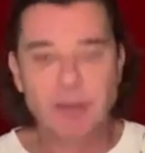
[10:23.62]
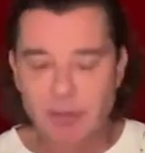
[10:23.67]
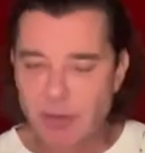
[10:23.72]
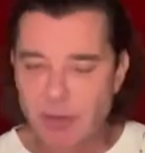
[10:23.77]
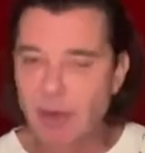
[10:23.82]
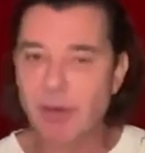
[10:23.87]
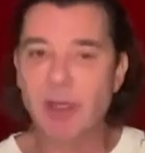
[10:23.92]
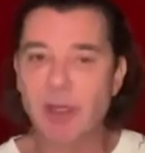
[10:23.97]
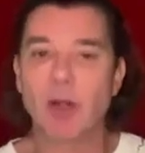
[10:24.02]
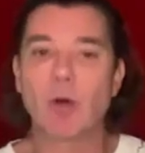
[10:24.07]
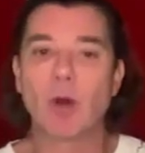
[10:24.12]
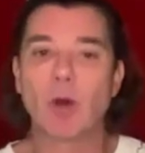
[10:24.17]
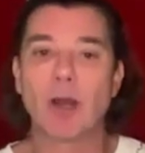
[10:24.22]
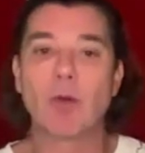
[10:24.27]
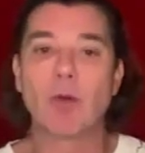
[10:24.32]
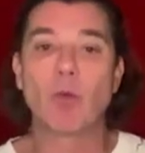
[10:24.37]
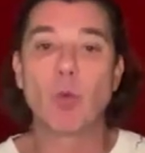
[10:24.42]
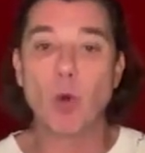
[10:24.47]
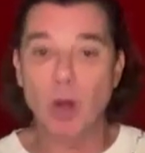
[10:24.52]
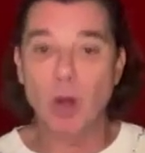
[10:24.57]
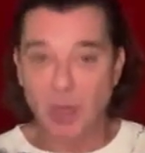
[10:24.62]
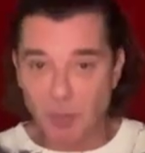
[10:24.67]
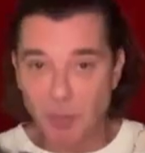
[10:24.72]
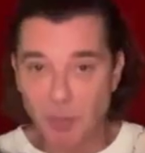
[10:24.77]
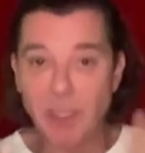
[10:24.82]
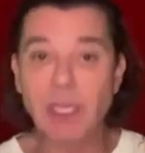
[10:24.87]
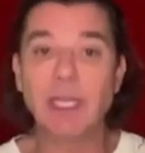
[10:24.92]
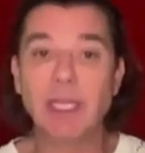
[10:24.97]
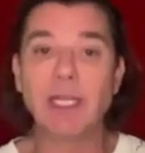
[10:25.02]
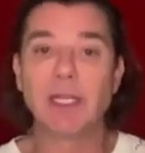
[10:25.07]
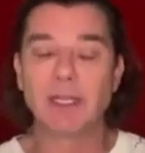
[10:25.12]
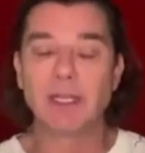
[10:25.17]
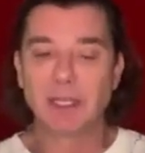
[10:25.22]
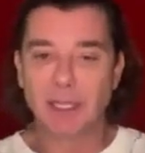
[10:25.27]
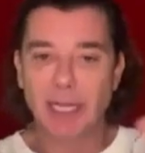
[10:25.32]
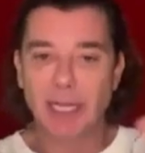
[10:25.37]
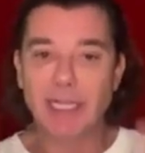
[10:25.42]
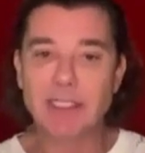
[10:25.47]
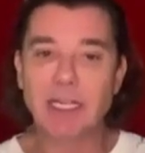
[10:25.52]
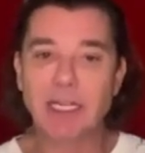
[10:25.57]
I want to be,
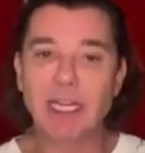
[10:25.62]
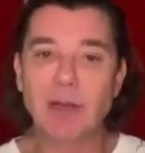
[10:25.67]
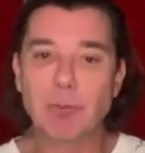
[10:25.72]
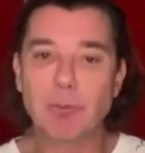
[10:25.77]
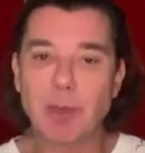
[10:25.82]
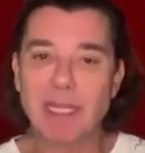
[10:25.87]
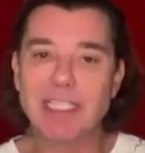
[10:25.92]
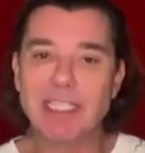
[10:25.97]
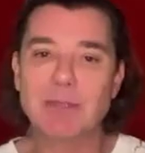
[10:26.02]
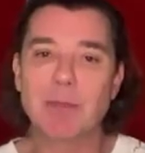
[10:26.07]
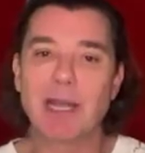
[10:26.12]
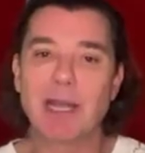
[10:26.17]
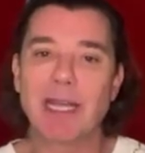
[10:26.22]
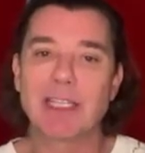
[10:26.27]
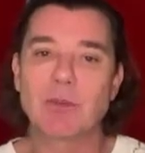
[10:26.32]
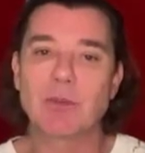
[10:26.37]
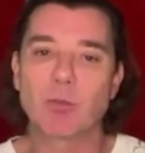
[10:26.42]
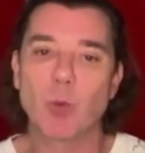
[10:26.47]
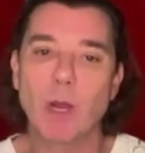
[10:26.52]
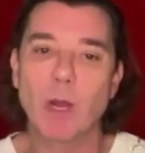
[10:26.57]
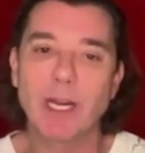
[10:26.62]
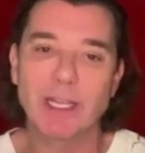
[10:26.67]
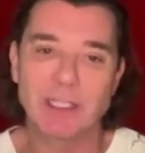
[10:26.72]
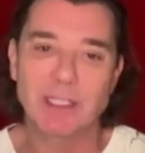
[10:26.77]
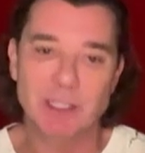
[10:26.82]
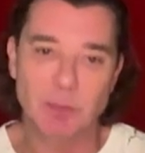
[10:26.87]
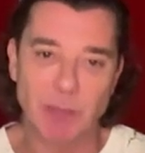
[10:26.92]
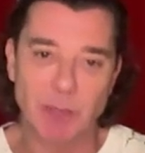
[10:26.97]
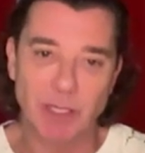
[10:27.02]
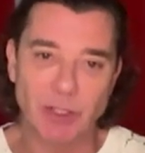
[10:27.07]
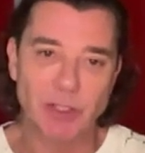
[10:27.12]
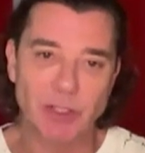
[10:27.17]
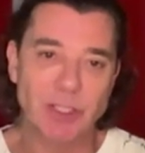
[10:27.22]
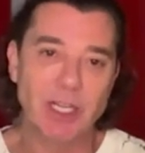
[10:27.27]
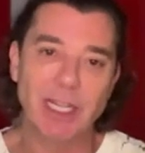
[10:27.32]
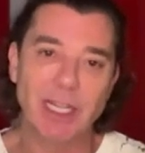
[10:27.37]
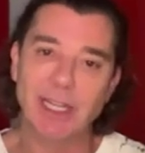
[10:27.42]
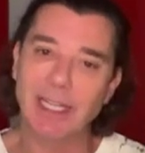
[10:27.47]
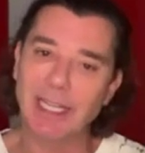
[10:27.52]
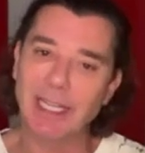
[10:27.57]
it's like a best man's wedding speech. It's
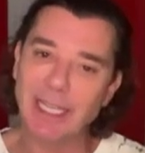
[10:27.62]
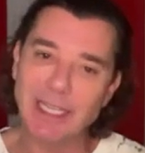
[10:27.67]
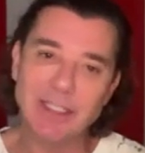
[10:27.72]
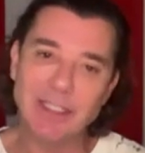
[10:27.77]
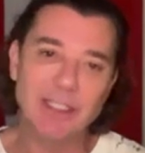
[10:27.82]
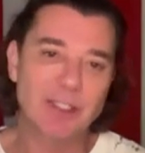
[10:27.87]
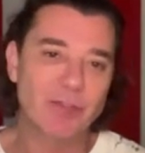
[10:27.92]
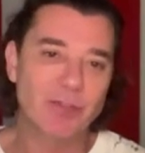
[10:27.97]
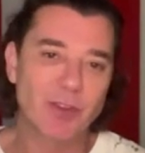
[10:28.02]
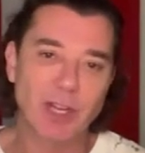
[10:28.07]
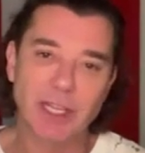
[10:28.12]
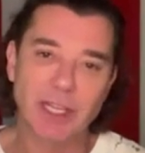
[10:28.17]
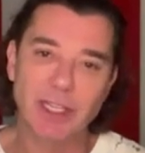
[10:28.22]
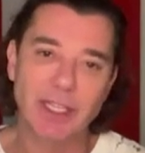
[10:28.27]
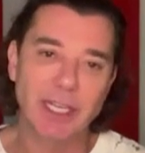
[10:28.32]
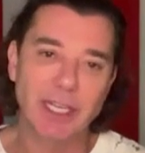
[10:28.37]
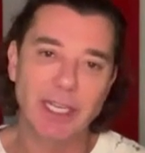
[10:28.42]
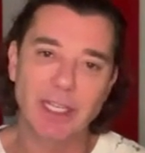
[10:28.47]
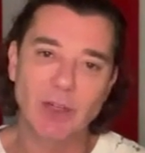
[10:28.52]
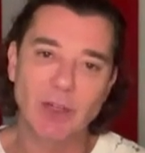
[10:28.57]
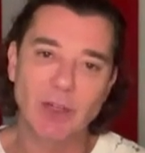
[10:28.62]
like the easiest fucking gig in the